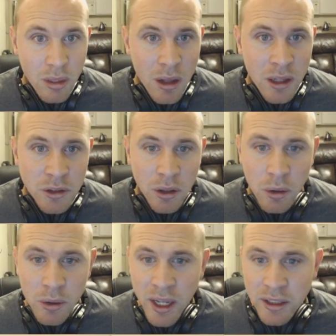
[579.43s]

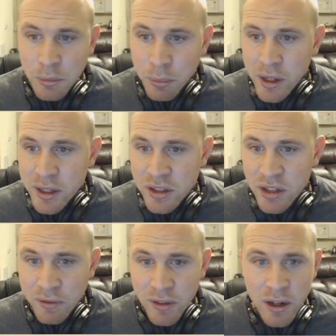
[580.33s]
So yeah, some pretty good
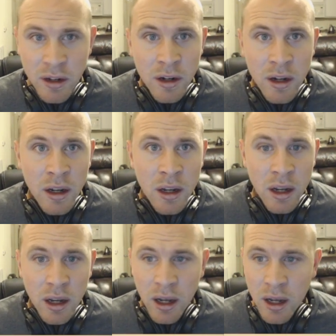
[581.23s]
stuff there.
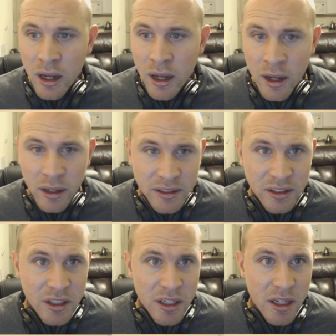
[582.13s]
Let's
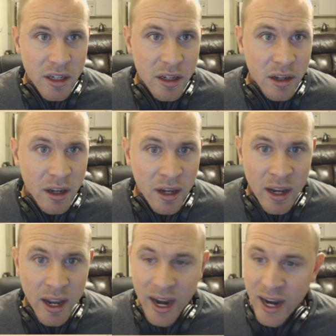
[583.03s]
see,
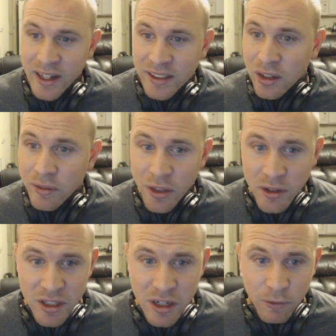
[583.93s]
and that's level
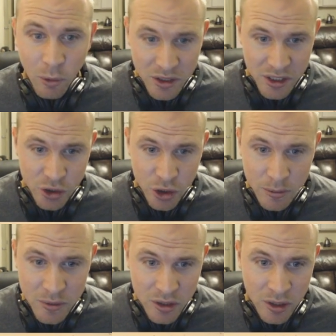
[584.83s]
13, 14
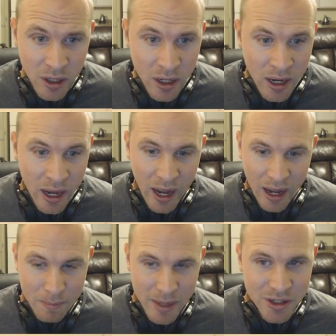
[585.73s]
troops.
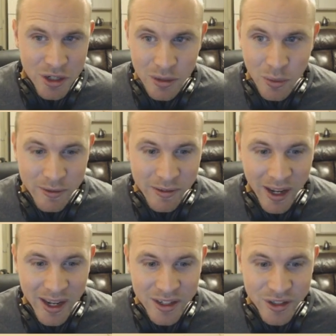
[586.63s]
I mentioned we've
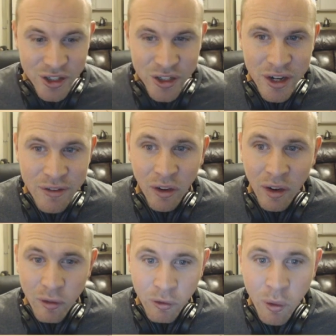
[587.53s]
got Shiva
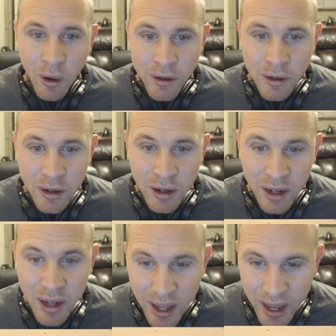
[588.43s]
level 400,
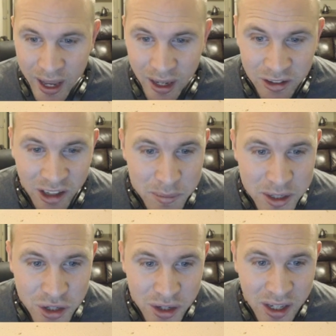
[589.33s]
and let me
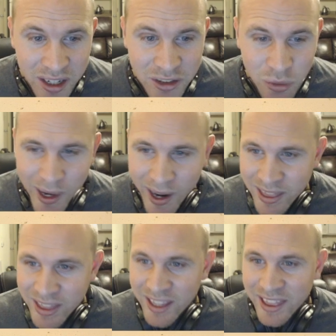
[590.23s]
show you guys why I
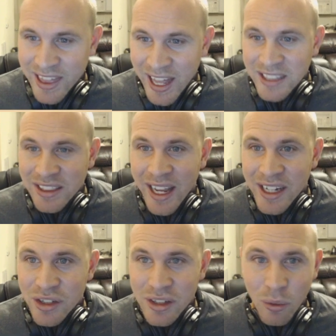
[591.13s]
think that's
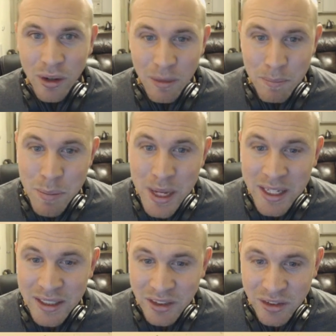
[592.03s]
actually one of the
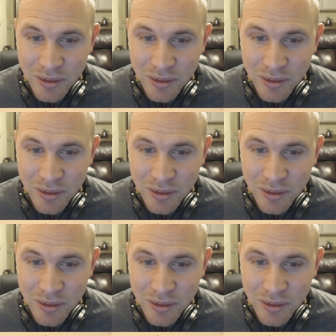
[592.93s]
biggest